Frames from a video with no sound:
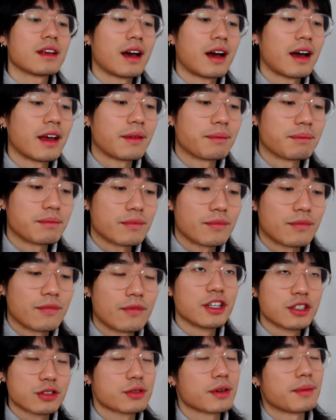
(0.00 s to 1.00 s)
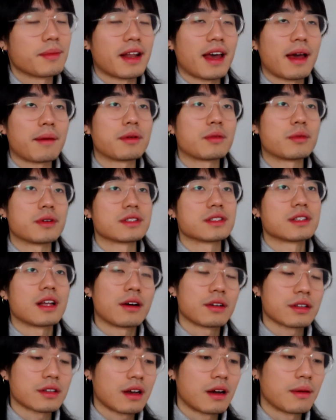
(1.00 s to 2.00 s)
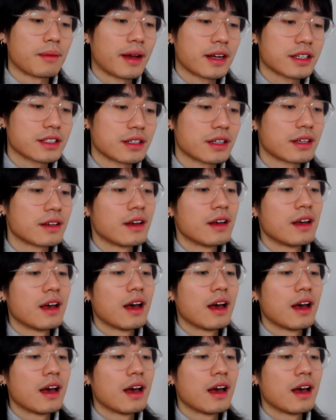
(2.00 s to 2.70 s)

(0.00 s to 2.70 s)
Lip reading: I'm extremely happy with the outcome, actually.